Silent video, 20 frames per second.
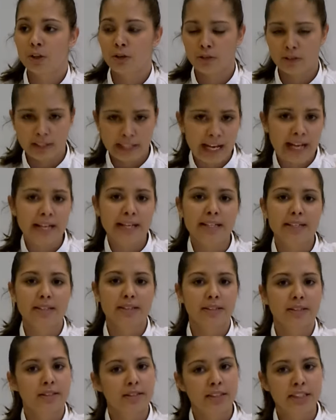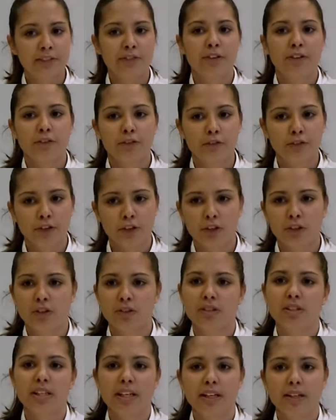create different
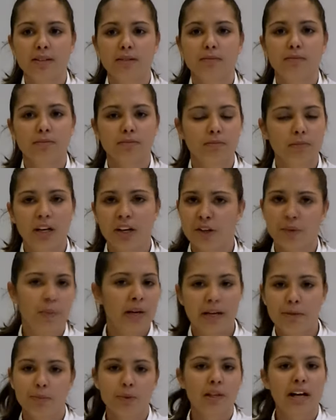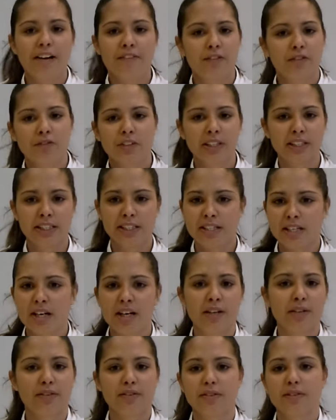foods that other people haven't really
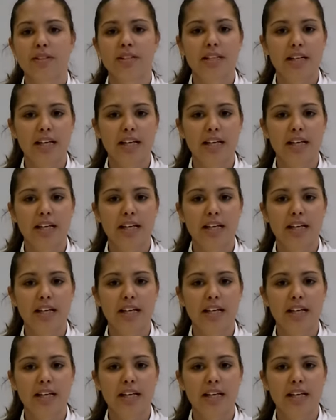done,